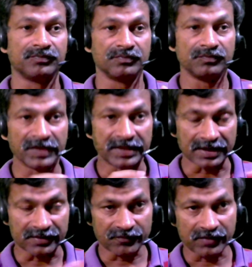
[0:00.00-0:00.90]
We
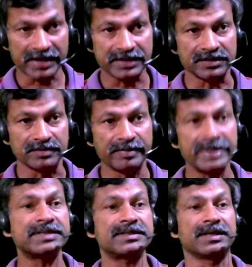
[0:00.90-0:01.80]
can find
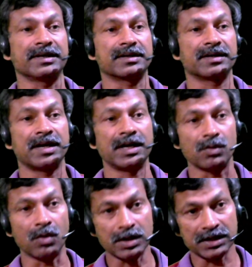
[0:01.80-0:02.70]
better and
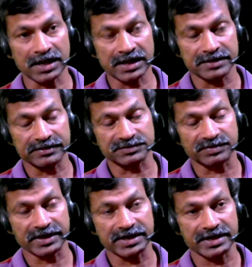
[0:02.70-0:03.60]
alternative
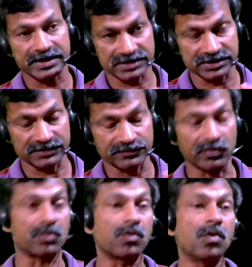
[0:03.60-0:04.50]
explanations
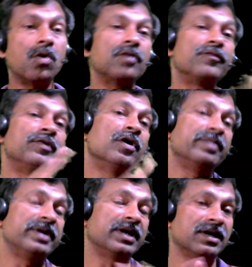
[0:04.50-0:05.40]
for all
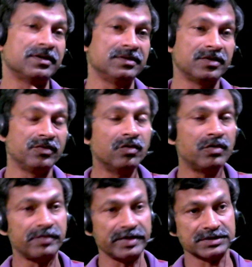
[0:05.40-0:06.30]
phenomena in the
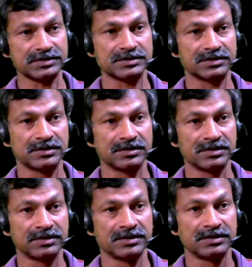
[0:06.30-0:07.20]
universe.
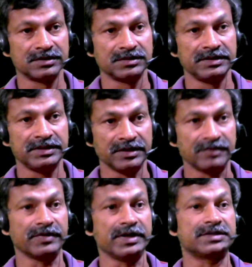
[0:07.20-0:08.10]
In
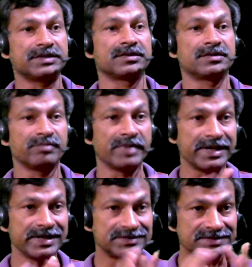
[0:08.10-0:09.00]
fact,
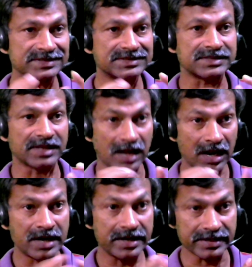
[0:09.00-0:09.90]
by just
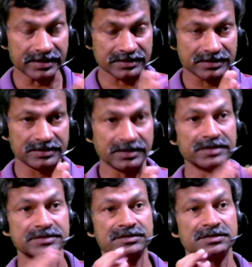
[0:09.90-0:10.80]
adding
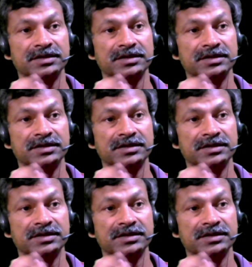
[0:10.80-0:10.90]
this